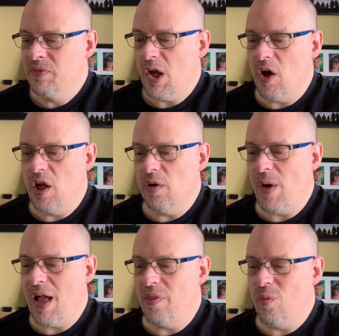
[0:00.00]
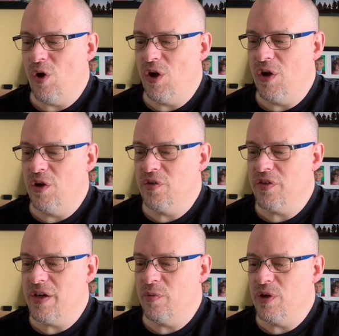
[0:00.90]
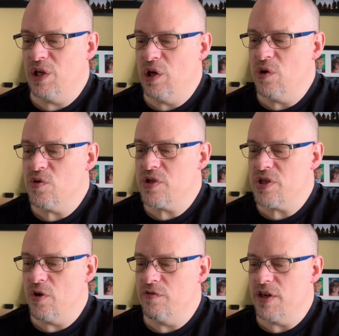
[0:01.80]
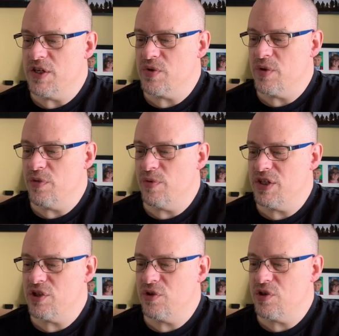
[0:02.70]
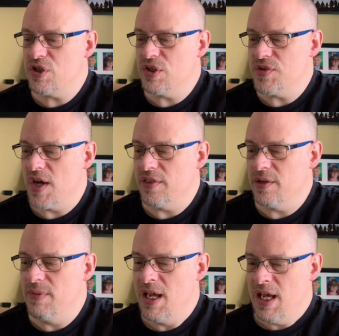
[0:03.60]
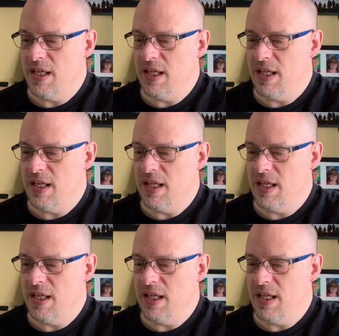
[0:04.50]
All around the walls there were low sofas with rich cushions on them,